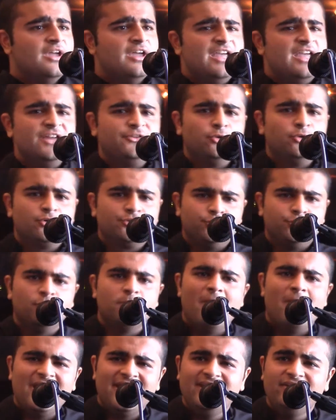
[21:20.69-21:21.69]
He took 2
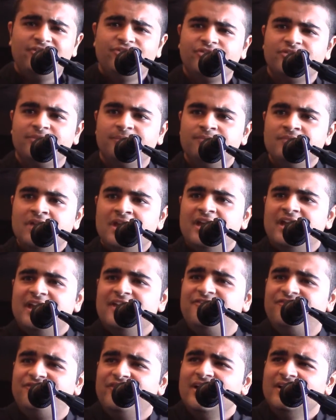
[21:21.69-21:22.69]
buckets.
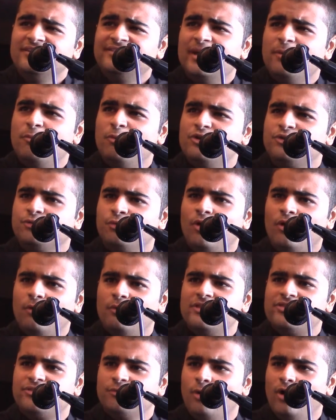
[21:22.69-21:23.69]
He filled them with
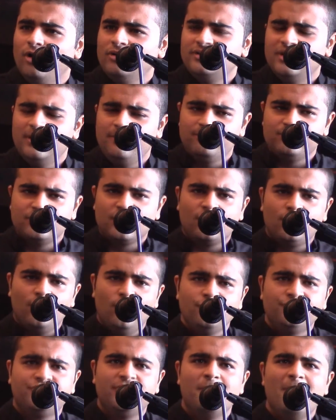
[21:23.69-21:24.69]
water,
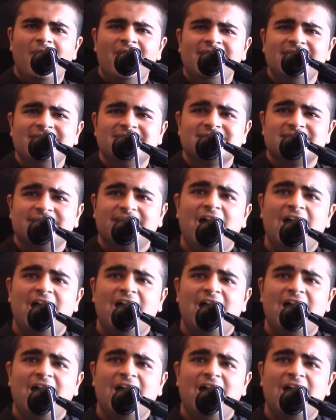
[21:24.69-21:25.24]
closed the buckets.